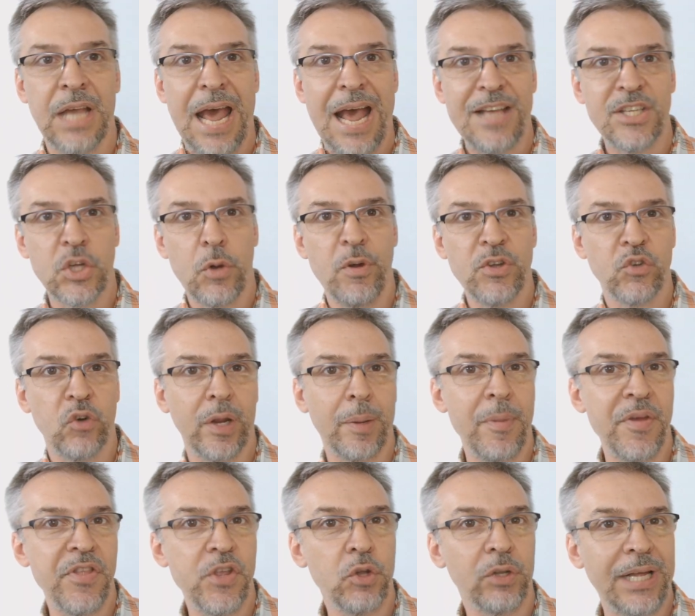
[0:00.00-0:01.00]
As always,
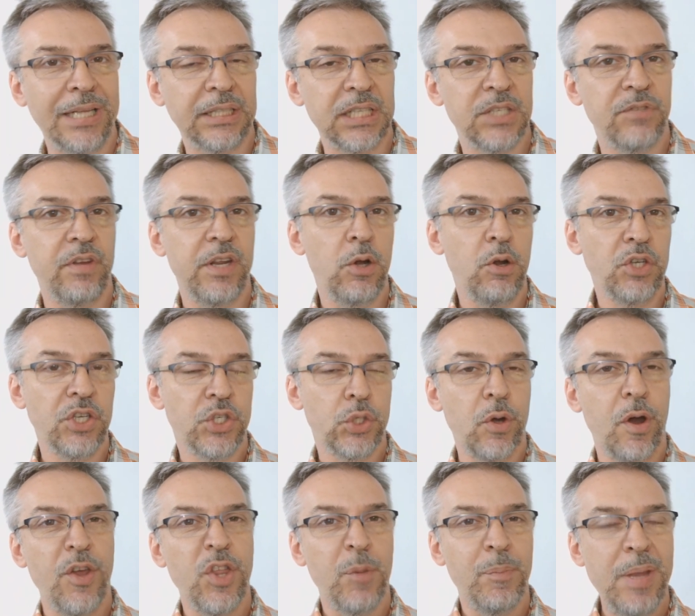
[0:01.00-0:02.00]
recommend that you like this video just
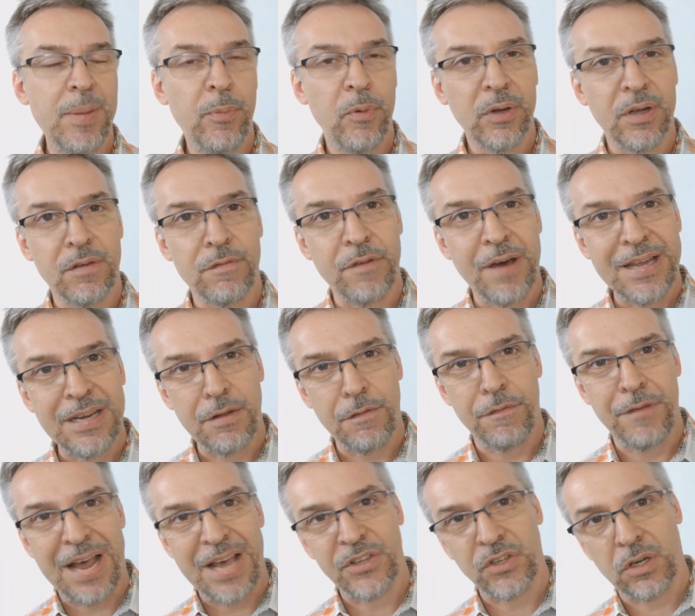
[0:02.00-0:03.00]
so other people can find it
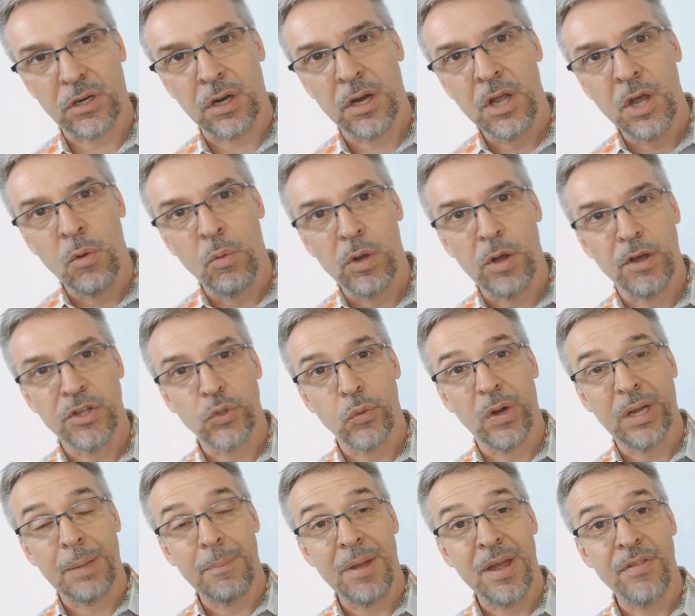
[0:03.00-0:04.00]
faster. We also
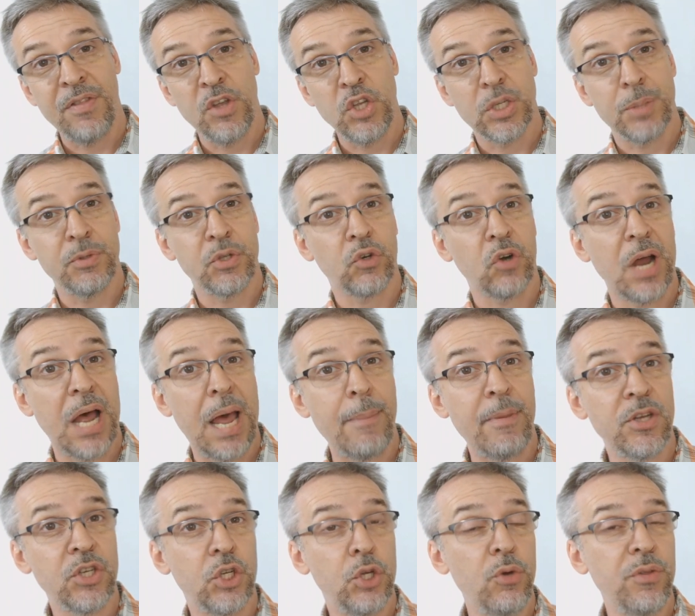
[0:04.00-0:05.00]
recommend that you
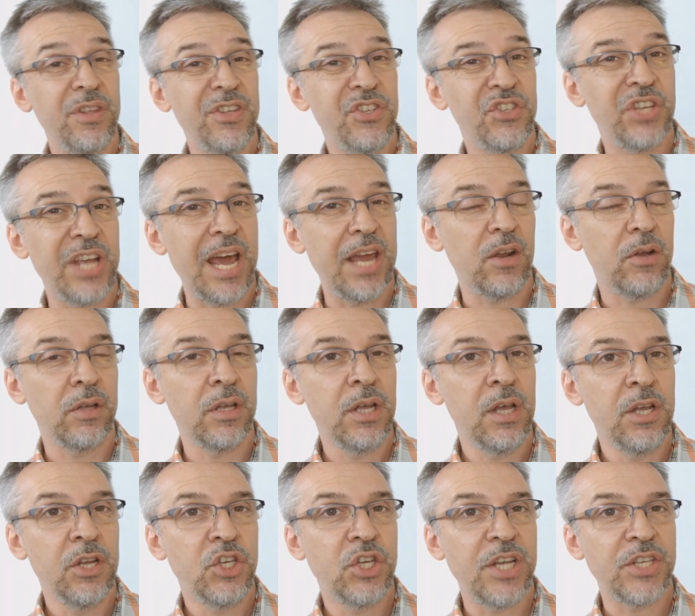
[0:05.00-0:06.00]
subscribe to this channel
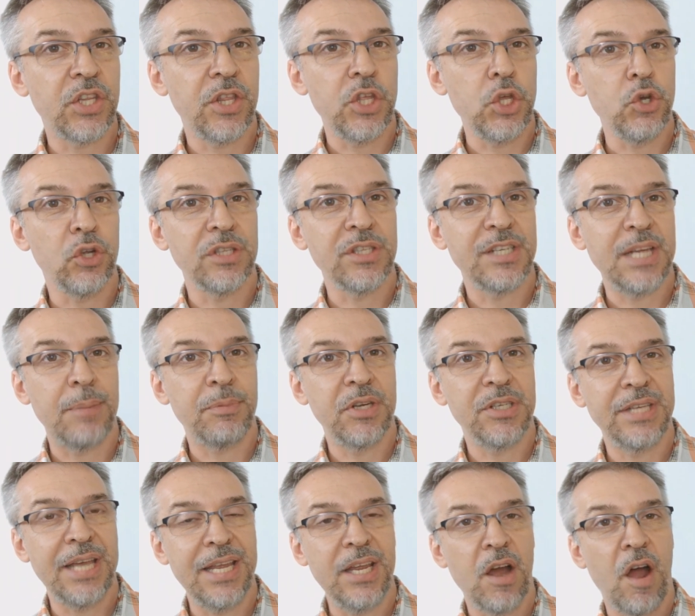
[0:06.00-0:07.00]
just so that you can stay up to
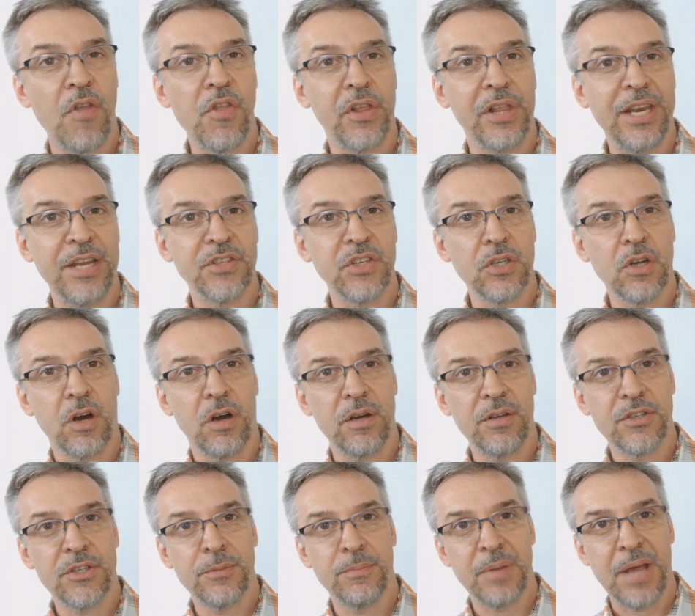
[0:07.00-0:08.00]
date on the latest in
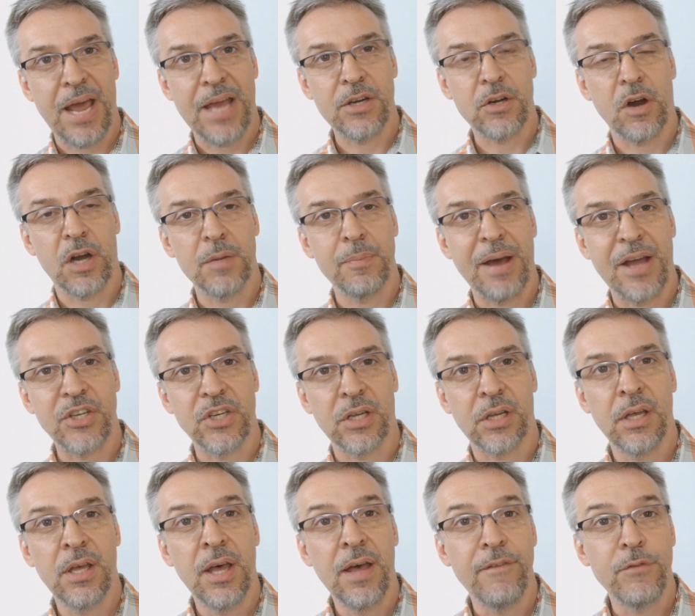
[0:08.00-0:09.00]
cards and card
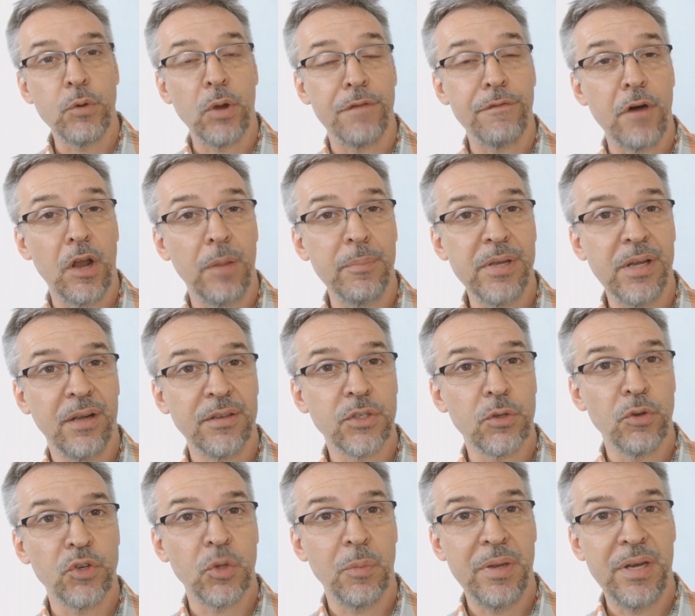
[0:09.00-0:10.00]
magic. If you want to follow me on
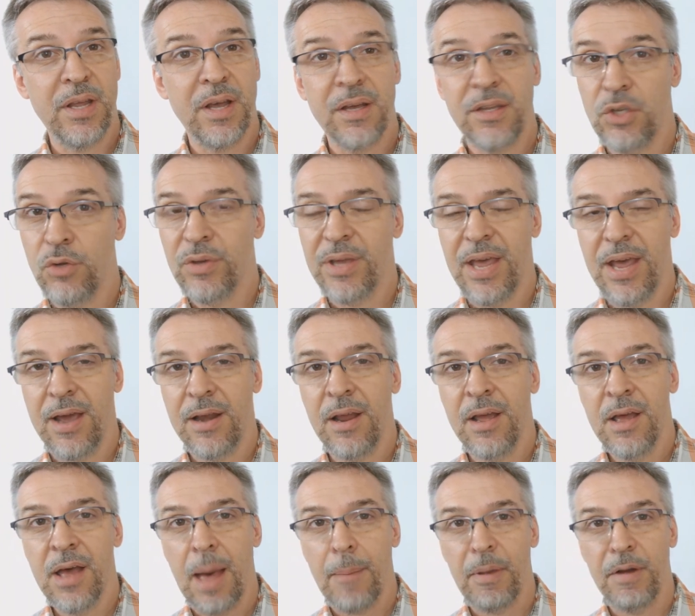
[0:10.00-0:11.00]
social media, you can.
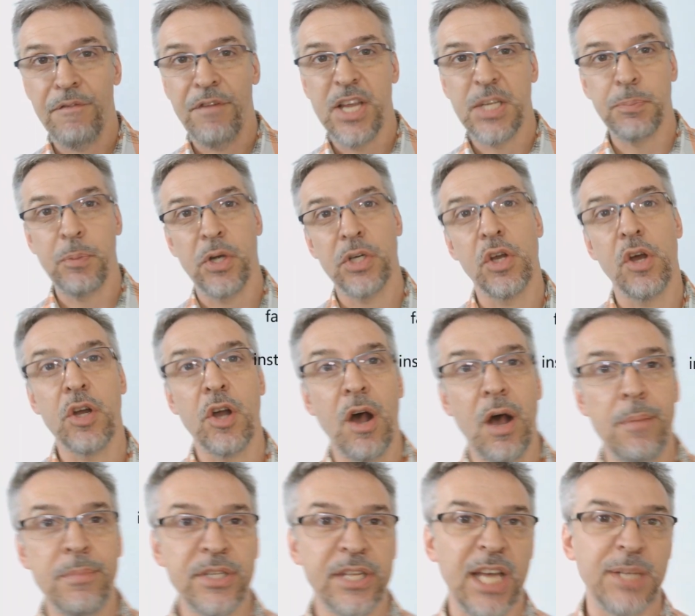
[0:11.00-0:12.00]
I'm at
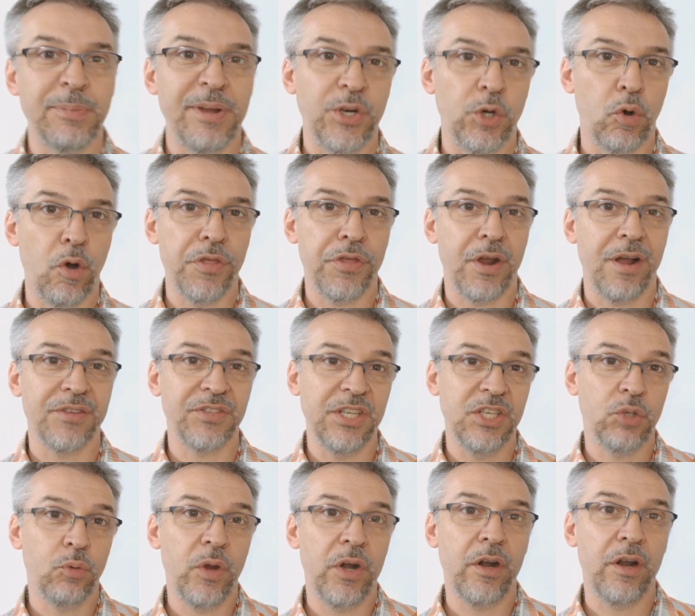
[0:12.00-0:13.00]

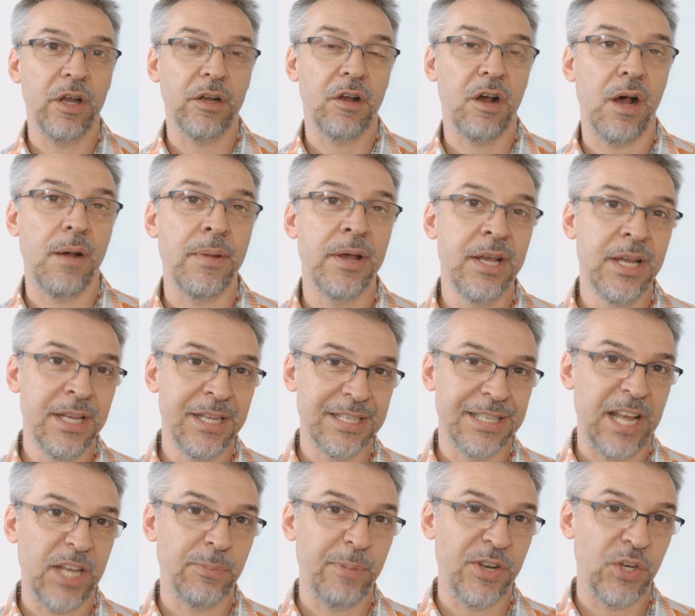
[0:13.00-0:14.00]
facebook.com/magicorthodoxy,
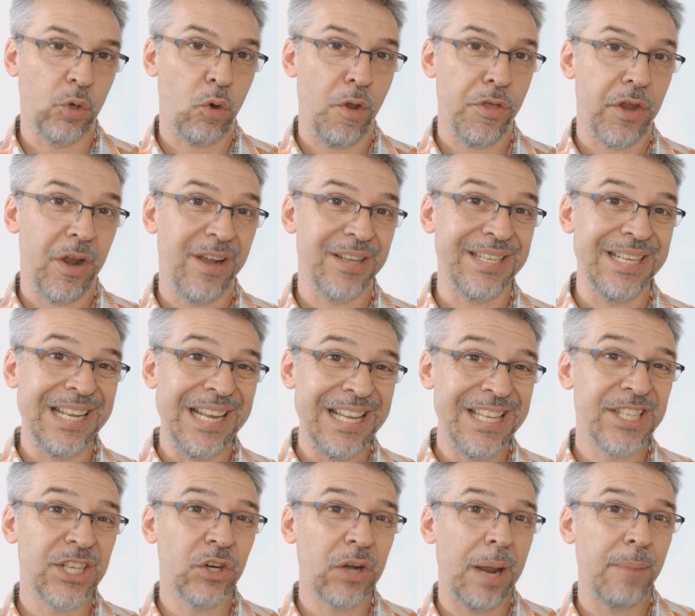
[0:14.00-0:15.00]
twitter.com/magicorthodoxy,
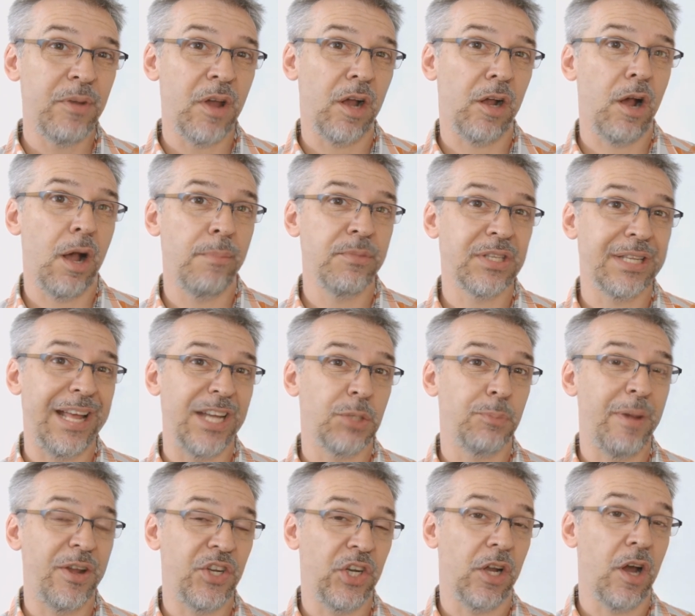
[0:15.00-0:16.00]

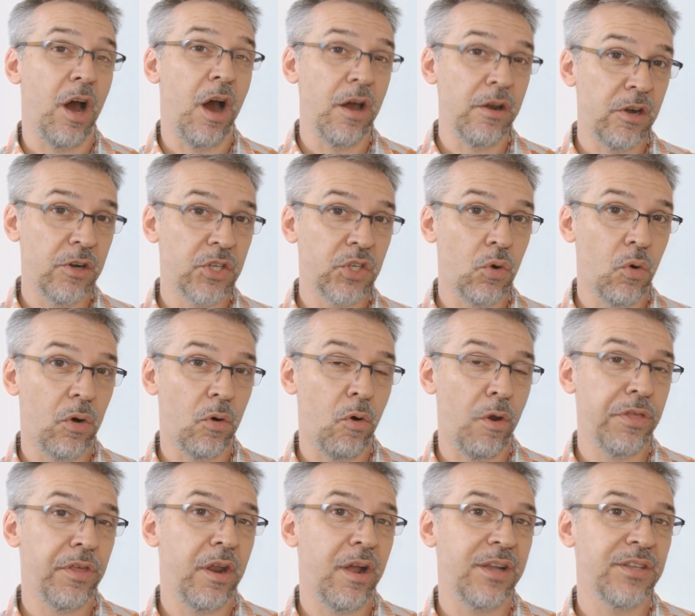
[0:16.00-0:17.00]

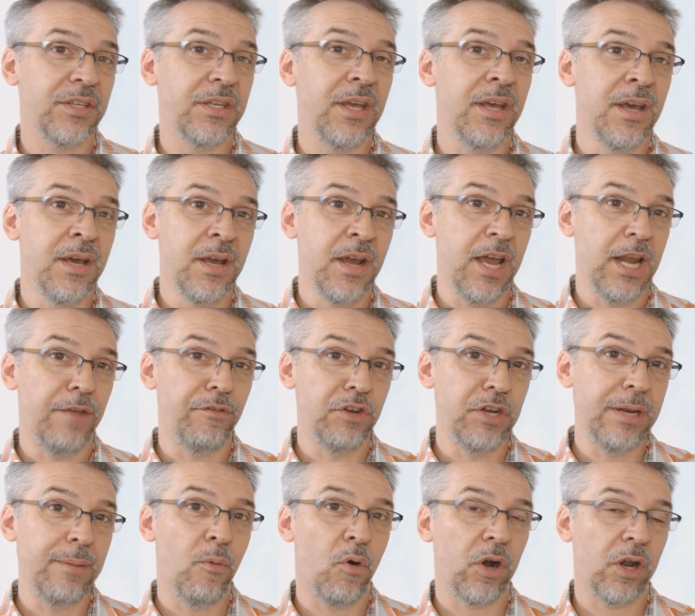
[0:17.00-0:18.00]
instagram.com/magic_orthodoxy, and if
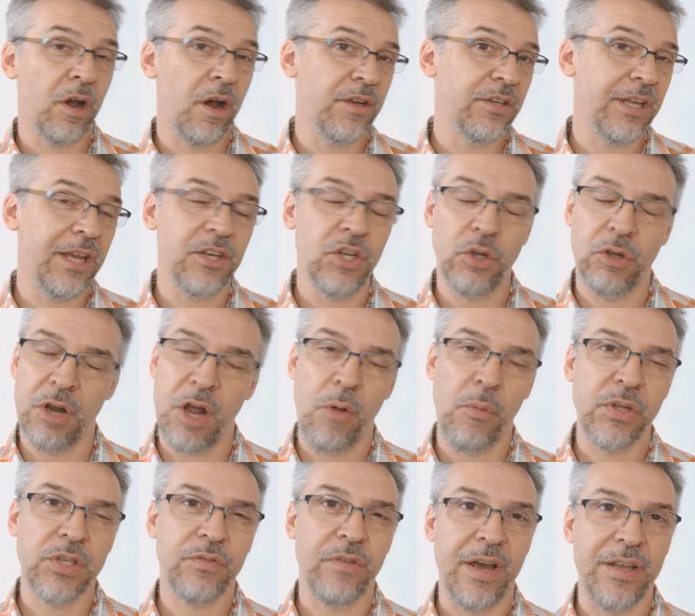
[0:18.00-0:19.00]
you need more content, you can
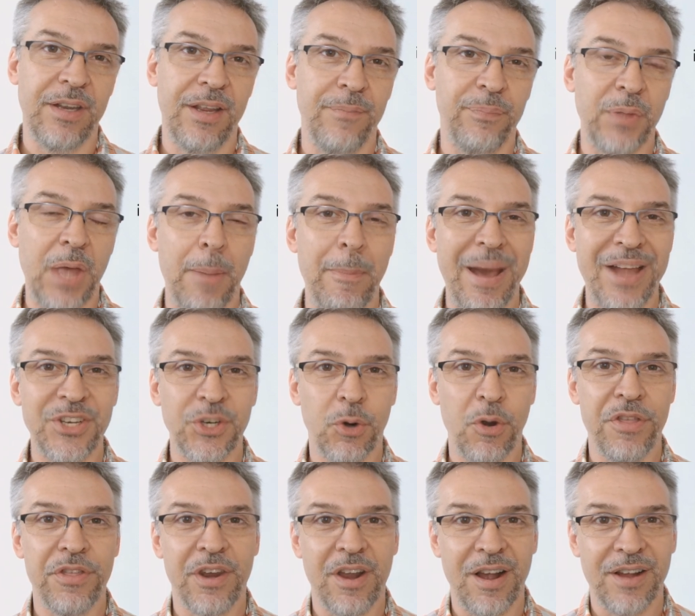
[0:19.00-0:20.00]
always find it at
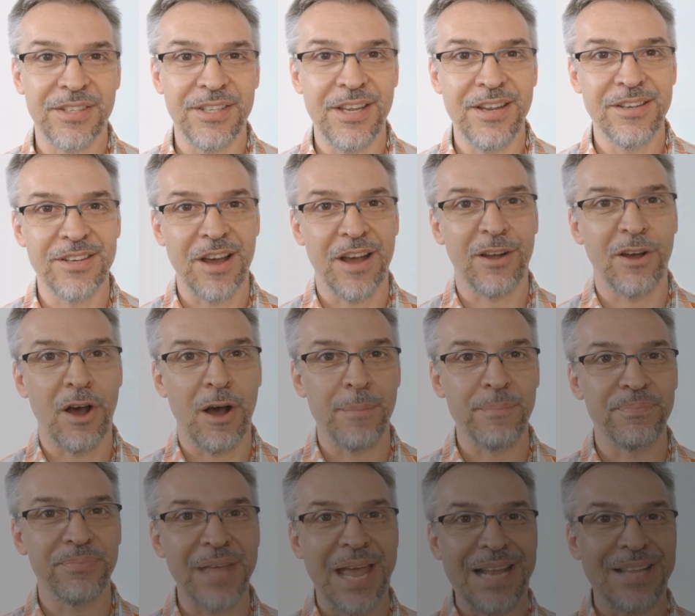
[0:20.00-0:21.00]

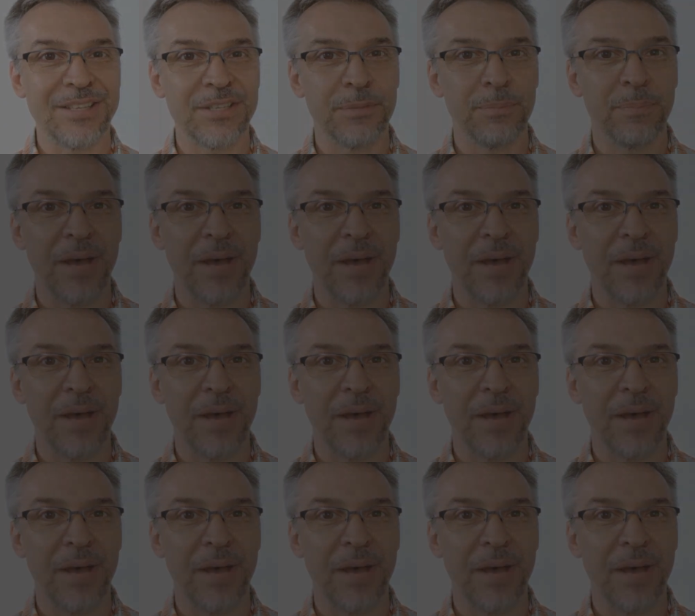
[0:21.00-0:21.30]
magicorthodoxy.com. Thanks.